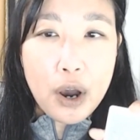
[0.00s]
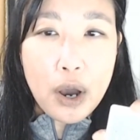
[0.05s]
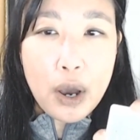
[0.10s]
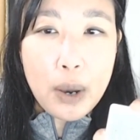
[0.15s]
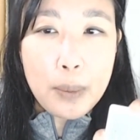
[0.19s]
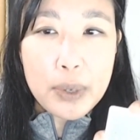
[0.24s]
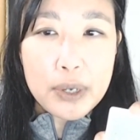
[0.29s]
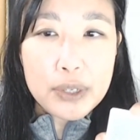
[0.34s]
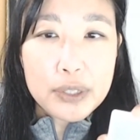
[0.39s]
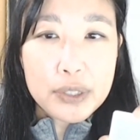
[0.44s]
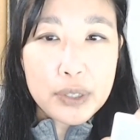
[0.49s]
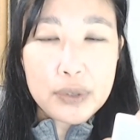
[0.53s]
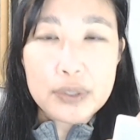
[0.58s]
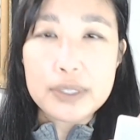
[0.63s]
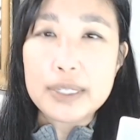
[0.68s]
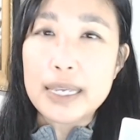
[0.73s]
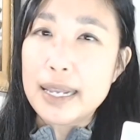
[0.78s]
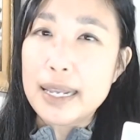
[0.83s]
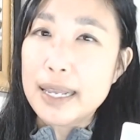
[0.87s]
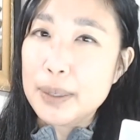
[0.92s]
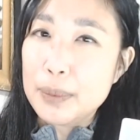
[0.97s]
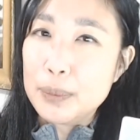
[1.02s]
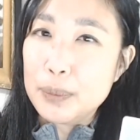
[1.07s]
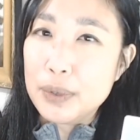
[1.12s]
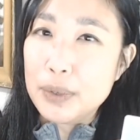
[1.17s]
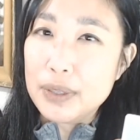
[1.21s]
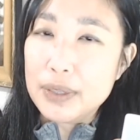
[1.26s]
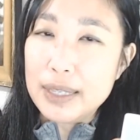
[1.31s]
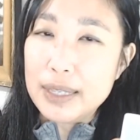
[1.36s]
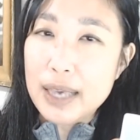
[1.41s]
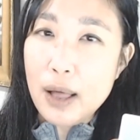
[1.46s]
associate him
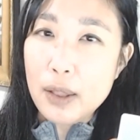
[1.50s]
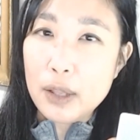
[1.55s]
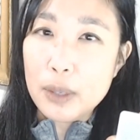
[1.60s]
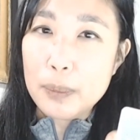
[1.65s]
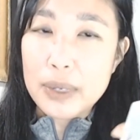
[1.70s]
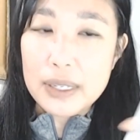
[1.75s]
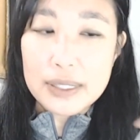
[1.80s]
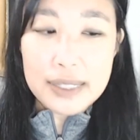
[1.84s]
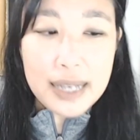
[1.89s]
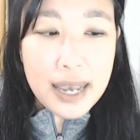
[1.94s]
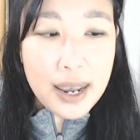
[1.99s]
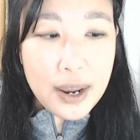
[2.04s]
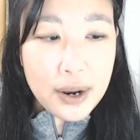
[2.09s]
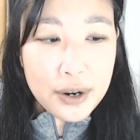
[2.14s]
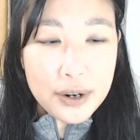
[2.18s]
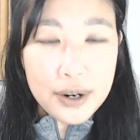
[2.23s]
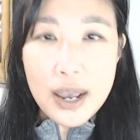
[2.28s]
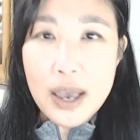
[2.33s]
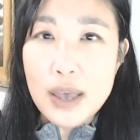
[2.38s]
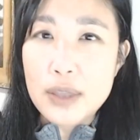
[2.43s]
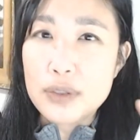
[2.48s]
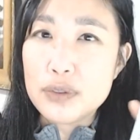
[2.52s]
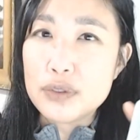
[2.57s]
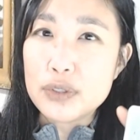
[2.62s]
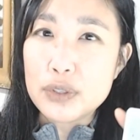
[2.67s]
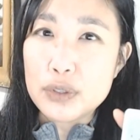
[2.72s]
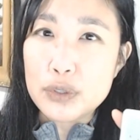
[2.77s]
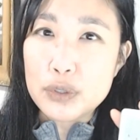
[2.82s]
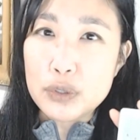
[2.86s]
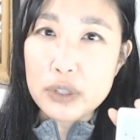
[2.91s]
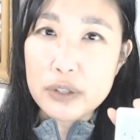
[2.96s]
with the element air, hence
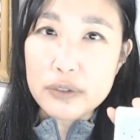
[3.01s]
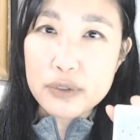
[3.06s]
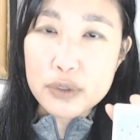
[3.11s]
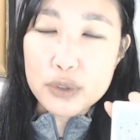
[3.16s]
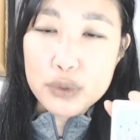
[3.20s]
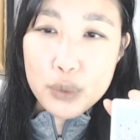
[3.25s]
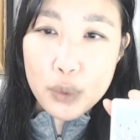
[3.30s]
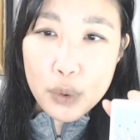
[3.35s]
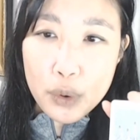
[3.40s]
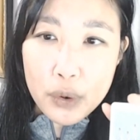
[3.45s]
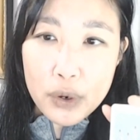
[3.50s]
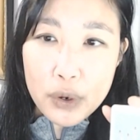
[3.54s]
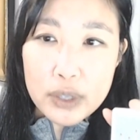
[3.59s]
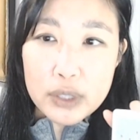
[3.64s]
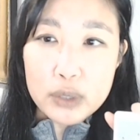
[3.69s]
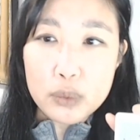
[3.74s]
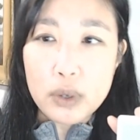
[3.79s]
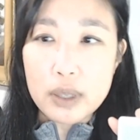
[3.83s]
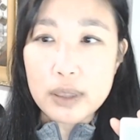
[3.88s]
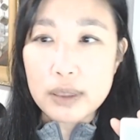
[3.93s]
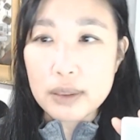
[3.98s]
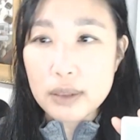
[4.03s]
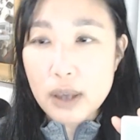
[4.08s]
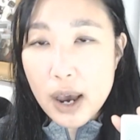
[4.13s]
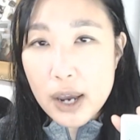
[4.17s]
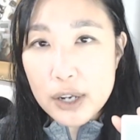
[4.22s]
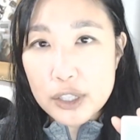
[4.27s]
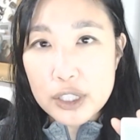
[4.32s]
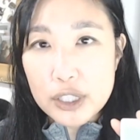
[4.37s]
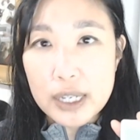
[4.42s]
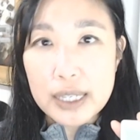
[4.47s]
the suit of swords, with
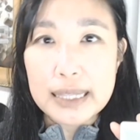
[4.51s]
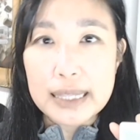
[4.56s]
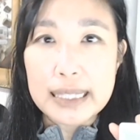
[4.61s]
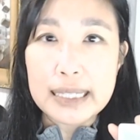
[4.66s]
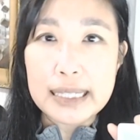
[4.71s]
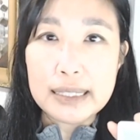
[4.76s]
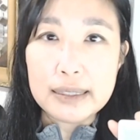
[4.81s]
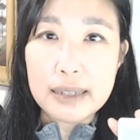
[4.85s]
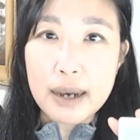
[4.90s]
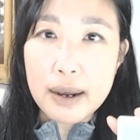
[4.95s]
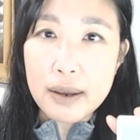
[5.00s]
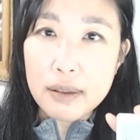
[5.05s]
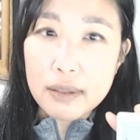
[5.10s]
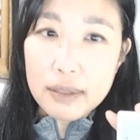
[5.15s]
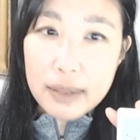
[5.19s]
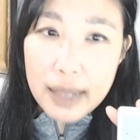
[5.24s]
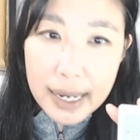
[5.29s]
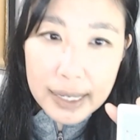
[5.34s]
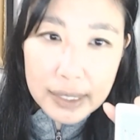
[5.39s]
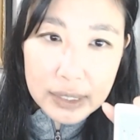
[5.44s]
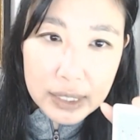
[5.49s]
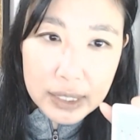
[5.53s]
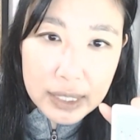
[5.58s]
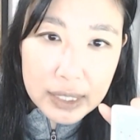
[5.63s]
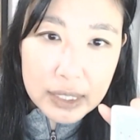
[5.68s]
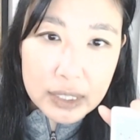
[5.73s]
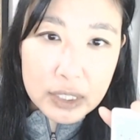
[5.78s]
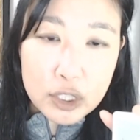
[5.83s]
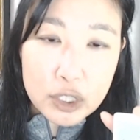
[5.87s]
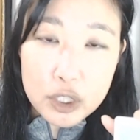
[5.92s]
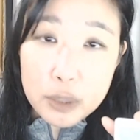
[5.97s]
logic, the
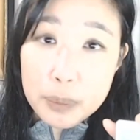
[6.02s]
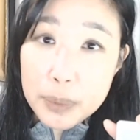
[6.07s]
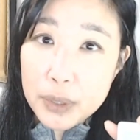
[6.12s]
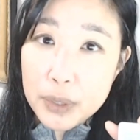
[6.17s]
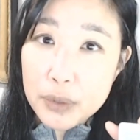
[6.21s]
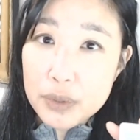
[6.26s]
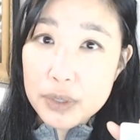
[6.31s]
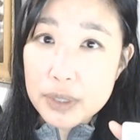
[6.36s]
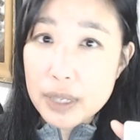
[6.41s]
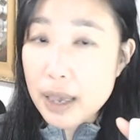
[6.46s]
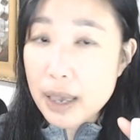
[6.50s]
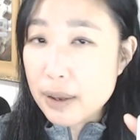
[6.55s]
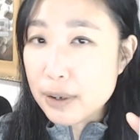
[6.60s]
dialectic, disputes, and